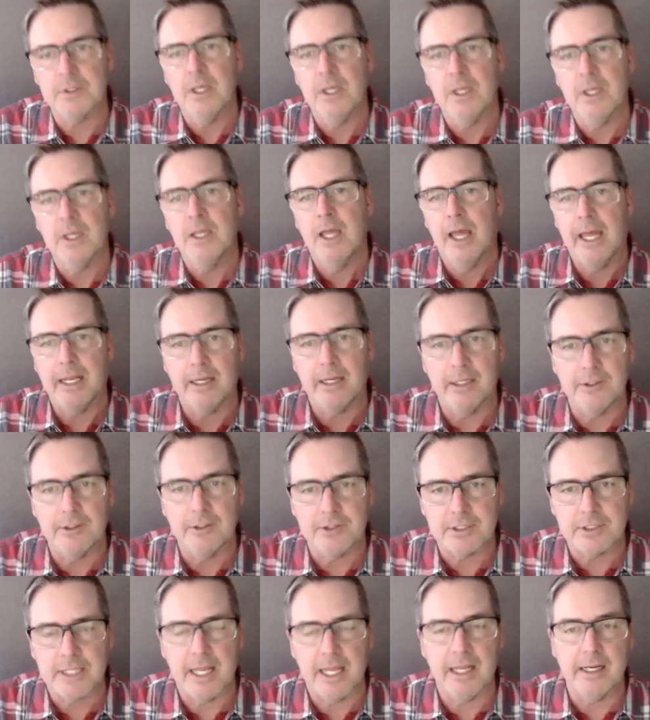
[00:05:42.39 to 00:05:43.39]
and
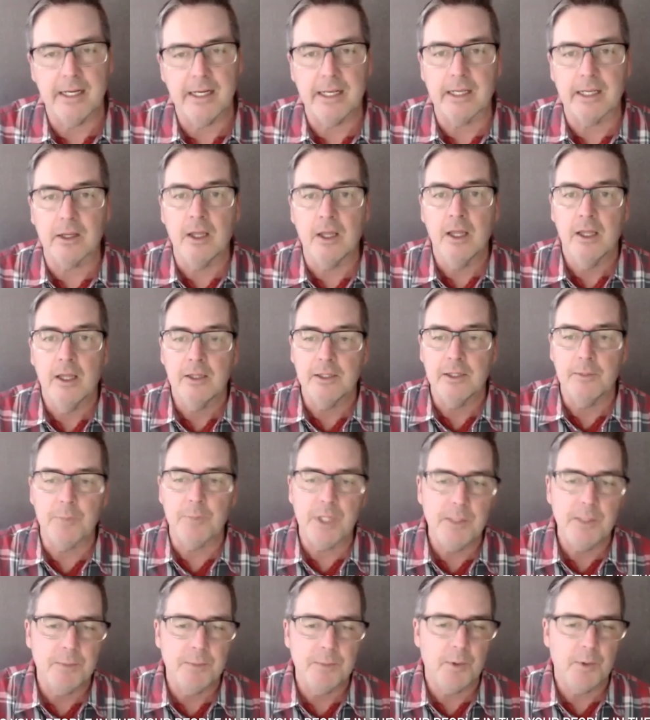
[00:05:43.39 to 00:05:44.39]
understanding the
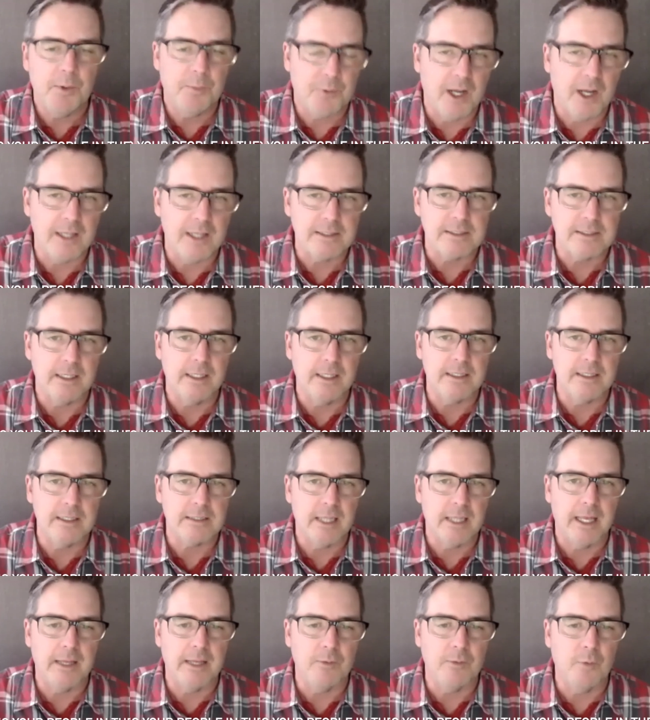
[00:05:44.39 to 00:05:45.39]
people process
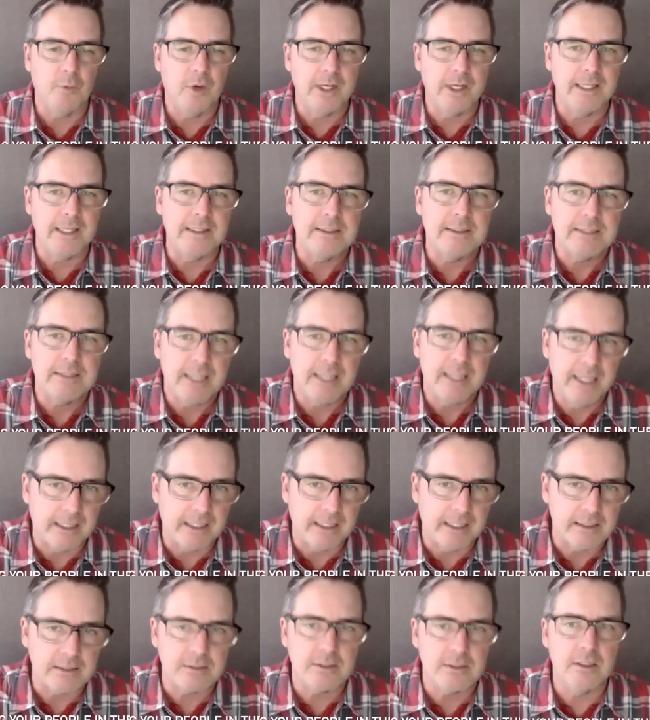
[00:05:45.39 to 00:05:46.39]
and what it takes
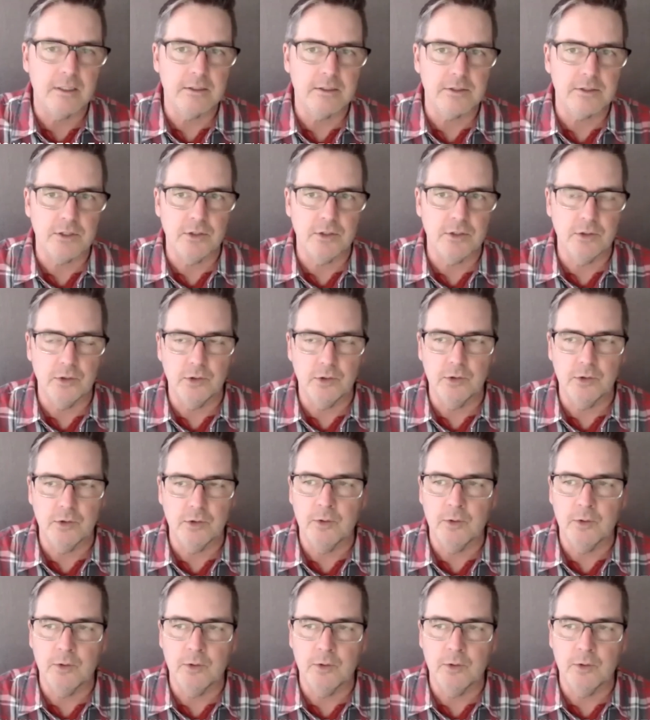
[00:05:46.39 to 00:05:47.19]
to